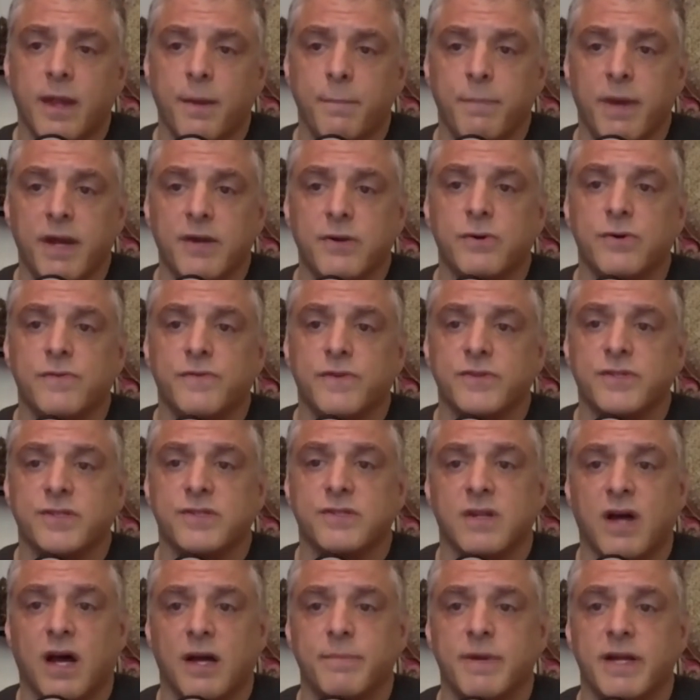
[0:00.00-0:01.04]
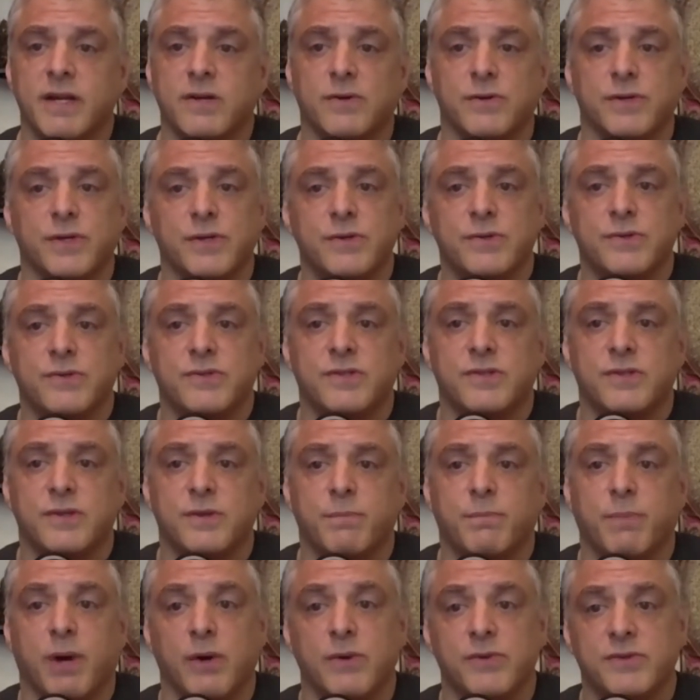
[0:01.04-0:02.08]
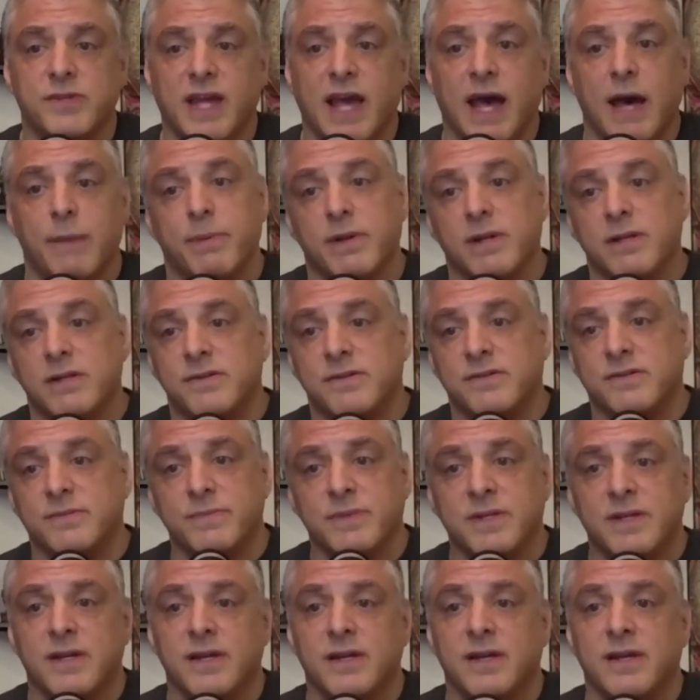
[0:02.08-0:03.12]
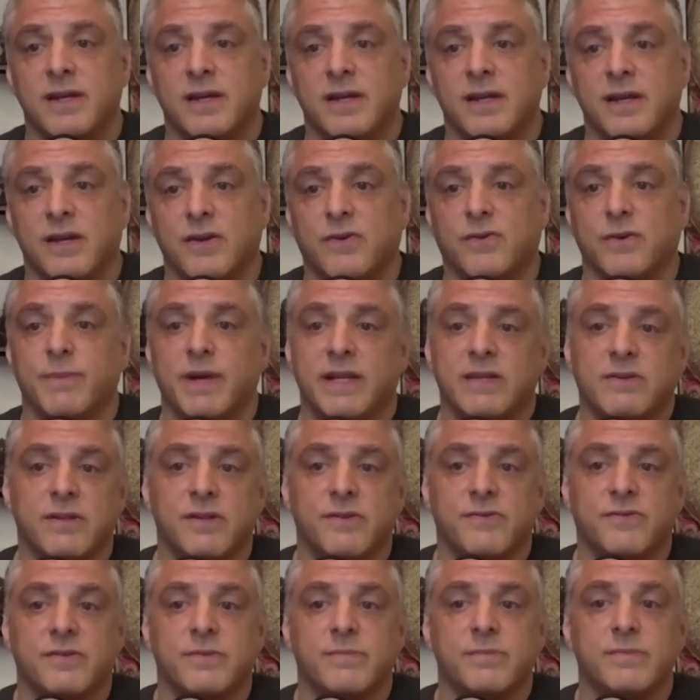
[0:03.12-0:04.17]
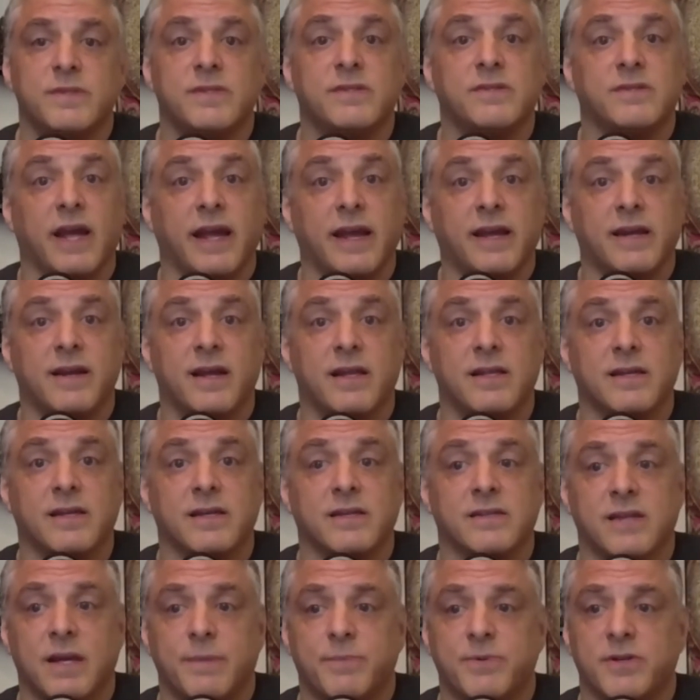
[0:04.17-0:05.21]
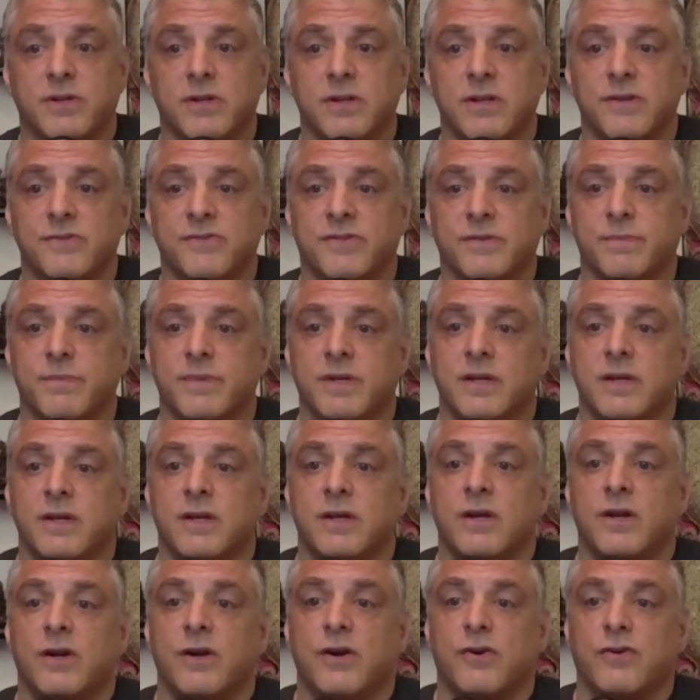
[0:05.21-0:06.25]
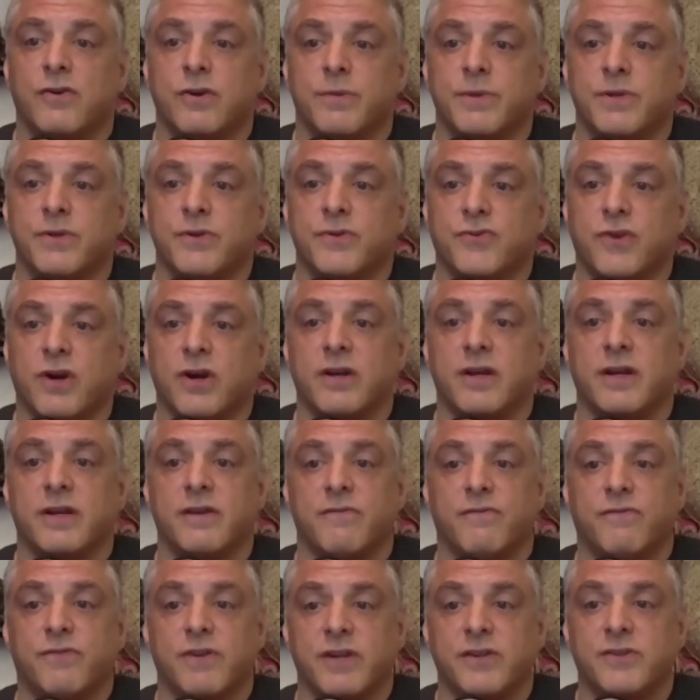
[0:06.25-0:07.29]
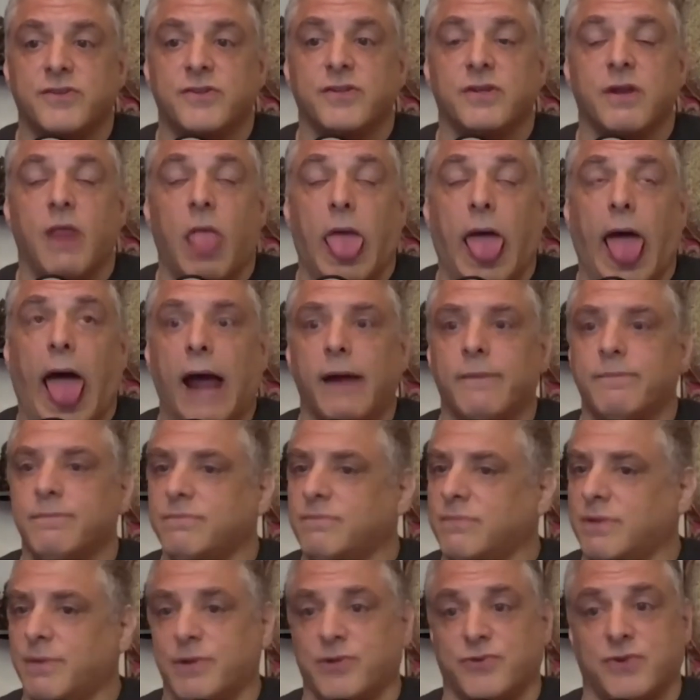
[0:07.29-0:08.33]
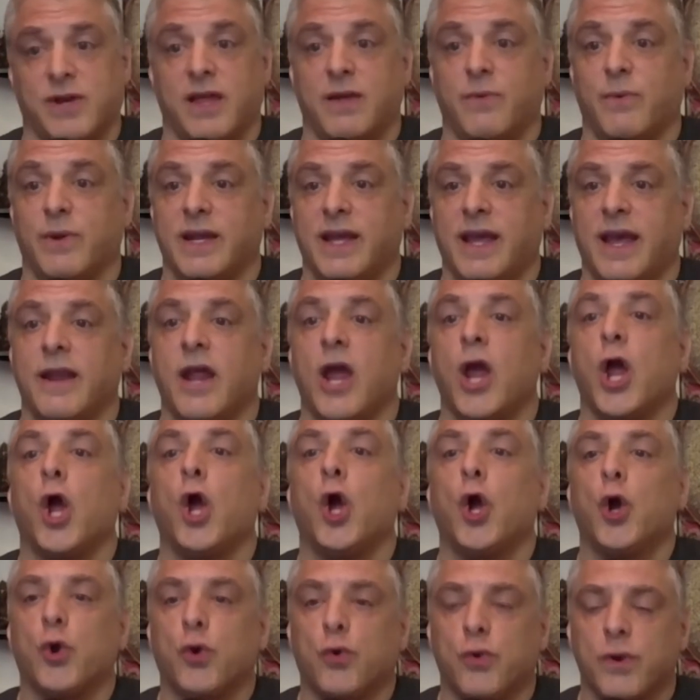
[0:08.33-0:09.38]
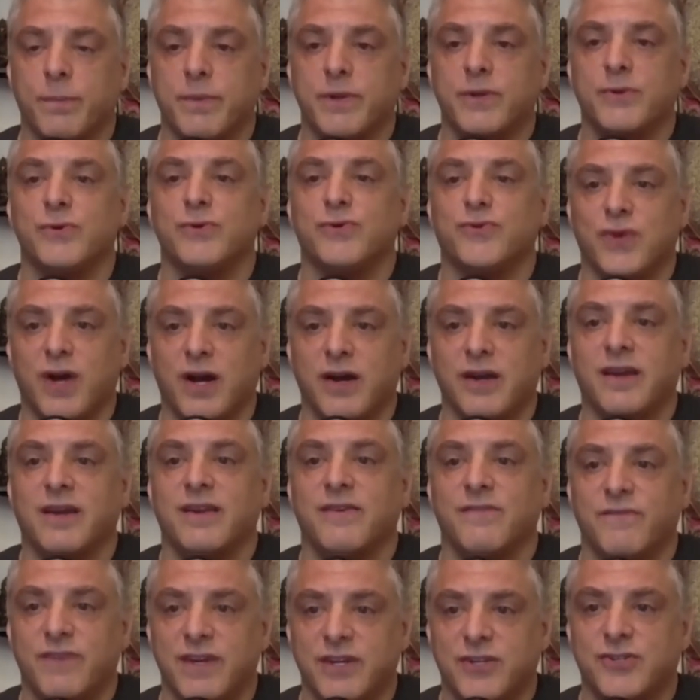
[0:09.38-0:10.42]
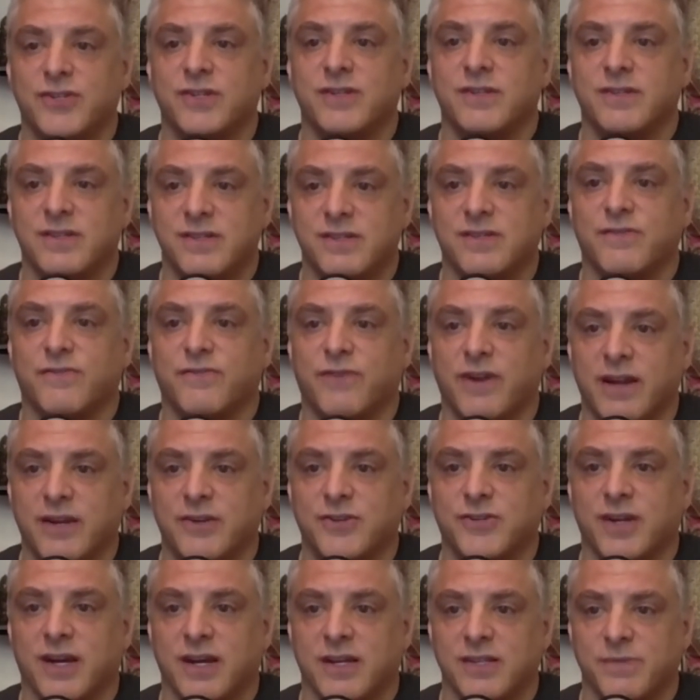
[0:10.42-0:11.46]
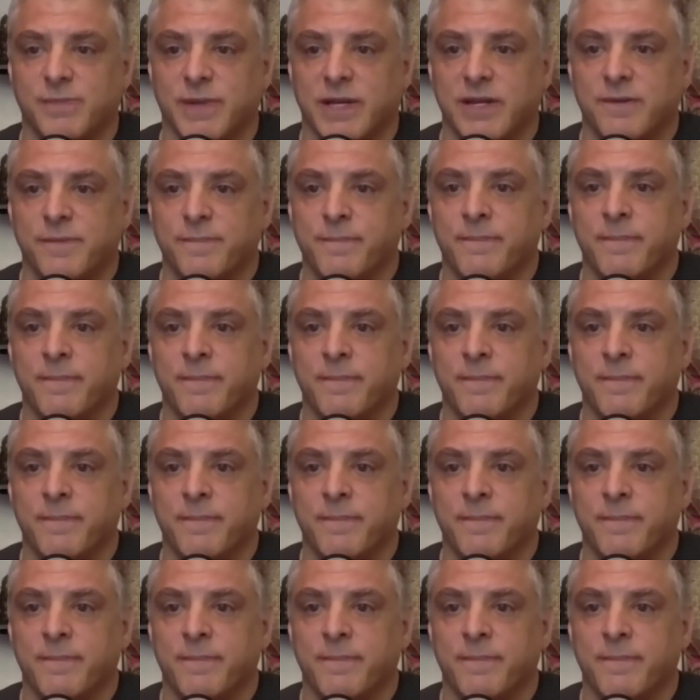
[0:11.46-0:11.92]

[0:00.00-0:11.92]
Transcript: medical versus non-medical use, post-capitalism, incrementalism, psychedelic exceptionalism, criminal drug conviction. Ah, let me try that one again. Criminal drug conviction disenfranchisement,